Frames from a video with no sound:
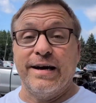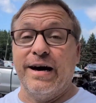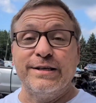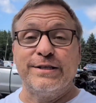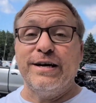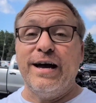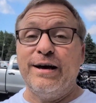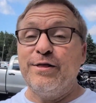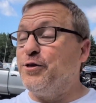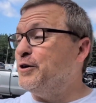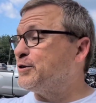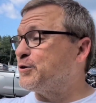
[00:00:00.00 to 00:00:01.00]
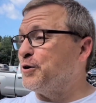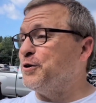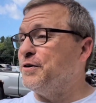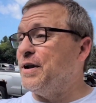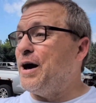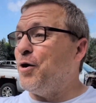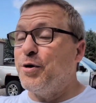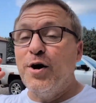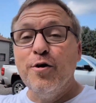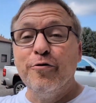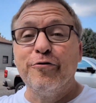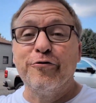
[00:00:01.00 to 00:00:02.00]
I gotta say, this turned out
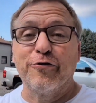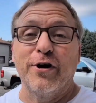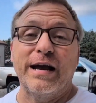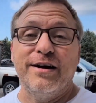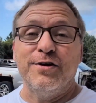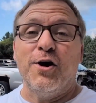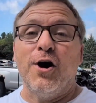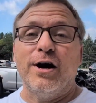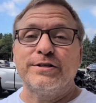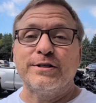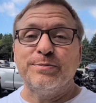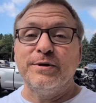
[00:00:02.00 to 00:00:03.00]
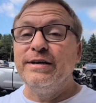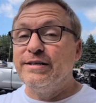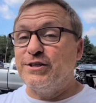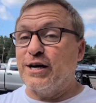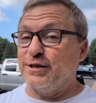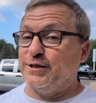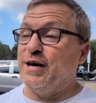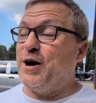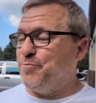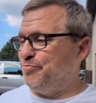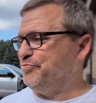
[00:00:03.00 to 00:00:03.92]
freaking awesome. Check us out.